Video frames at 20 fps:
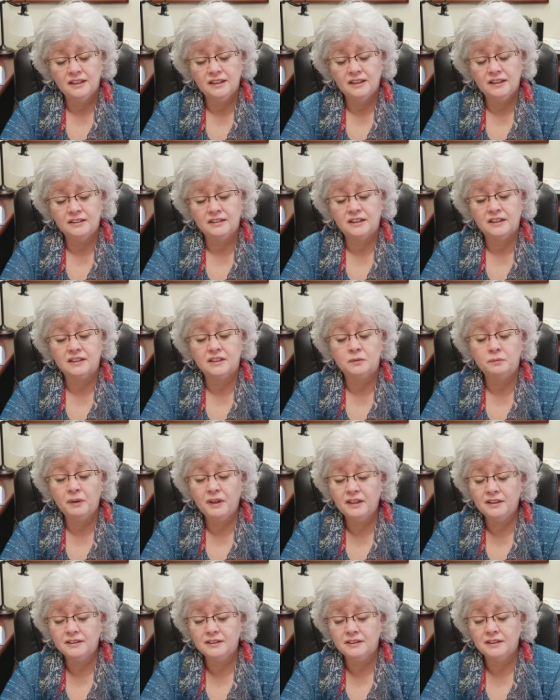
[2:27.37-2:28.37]
it's
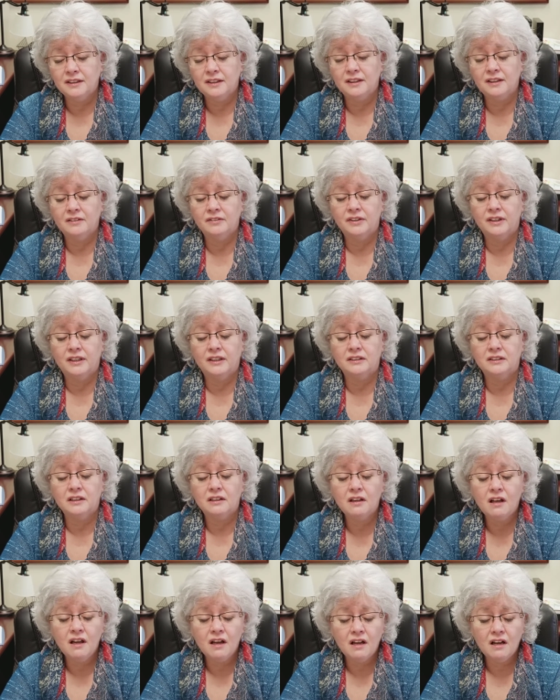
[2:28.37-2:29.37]
expensive and it's
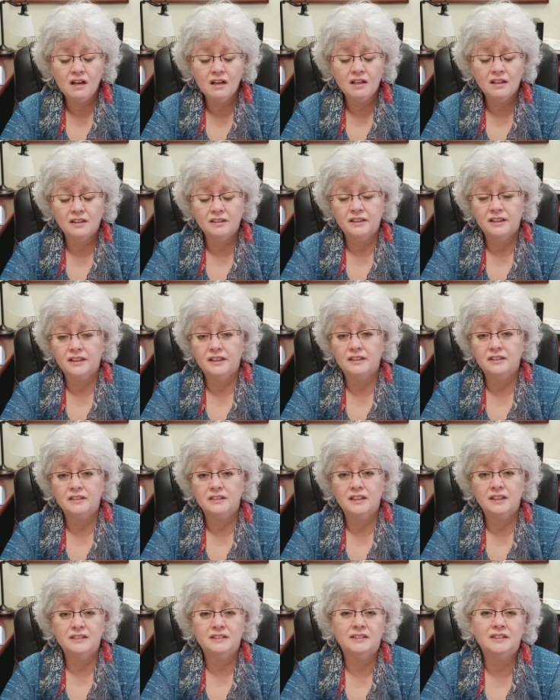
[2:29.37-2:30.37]
long and
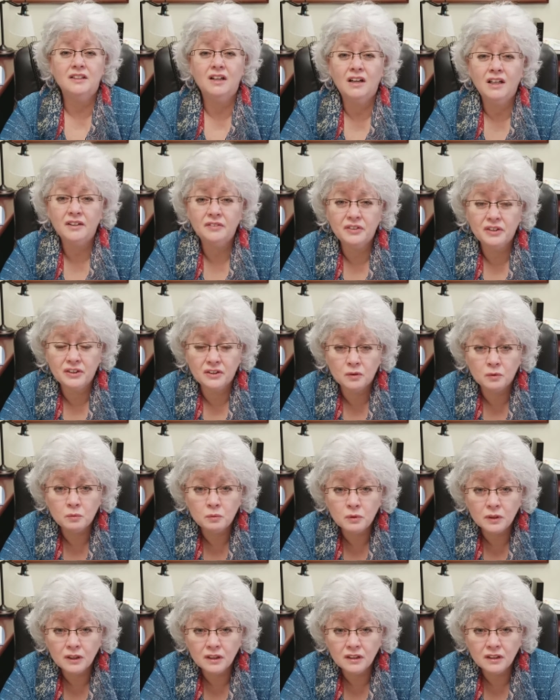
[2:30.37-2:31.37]
it's it's not even going to
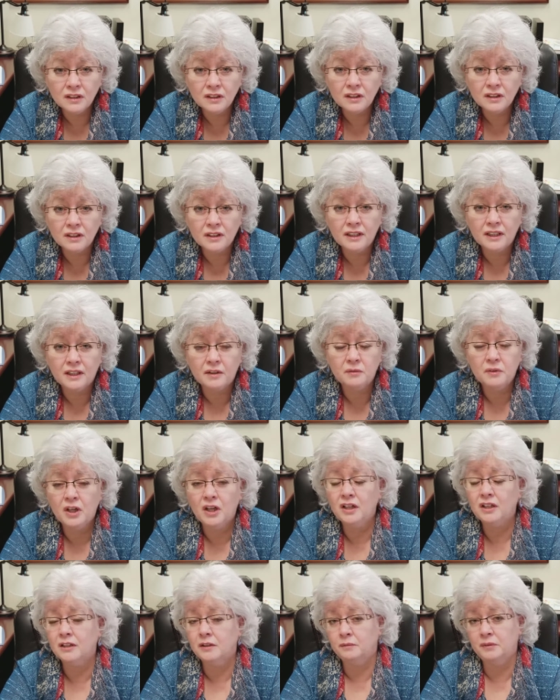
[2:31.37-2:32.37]
work and I'm
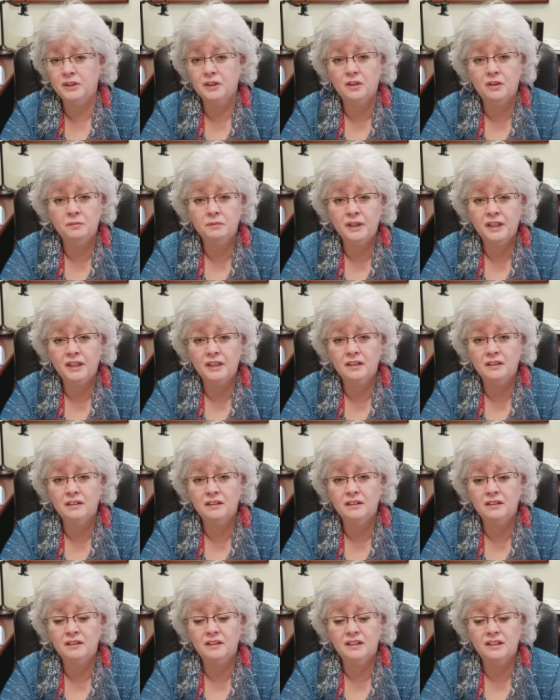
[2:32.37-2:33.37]
not going to be all
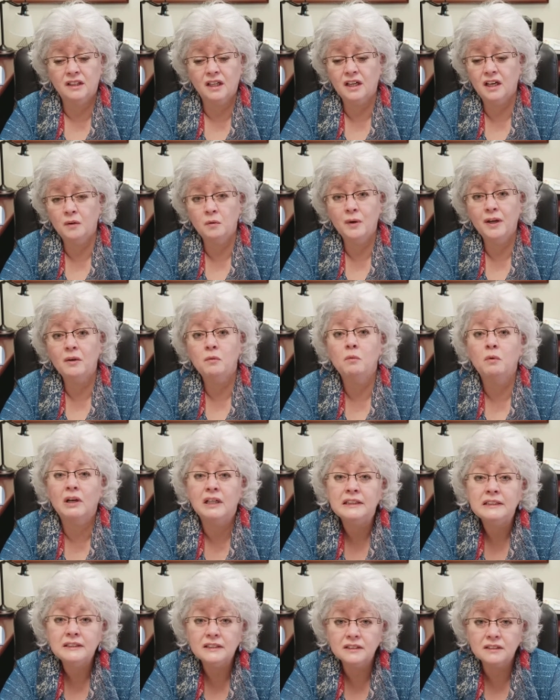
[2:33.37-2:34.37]
better. And I went
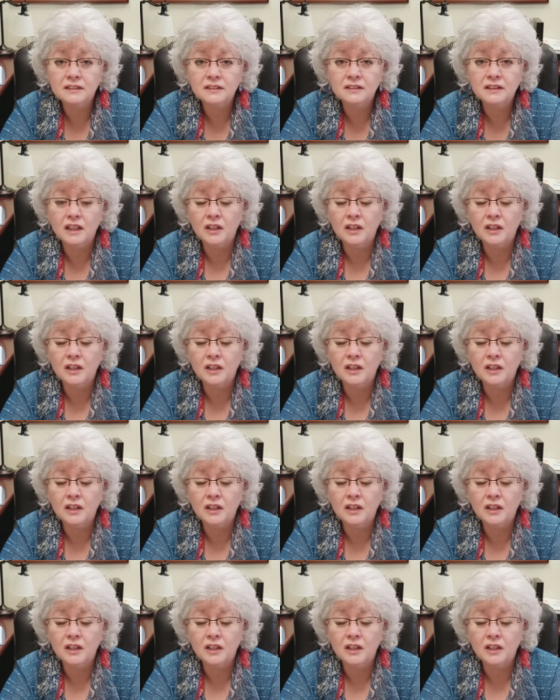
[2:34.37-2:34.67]
once.